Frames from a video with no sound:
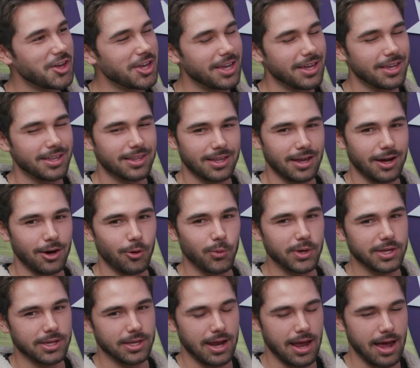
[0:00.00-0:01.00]
in a
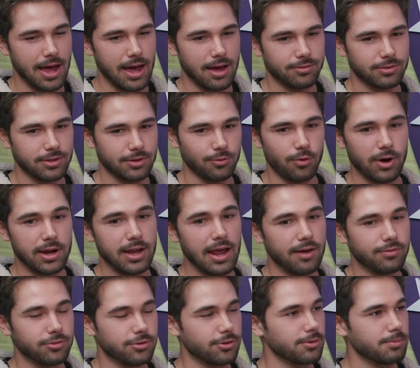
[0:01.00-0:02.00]
week and a half, like right
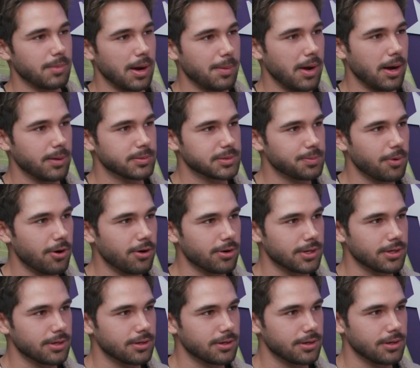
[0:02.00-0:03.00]
after my mom's
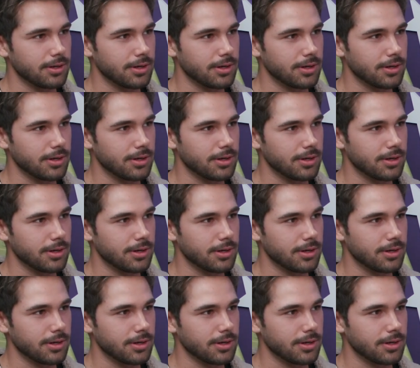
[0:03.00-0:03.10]
party.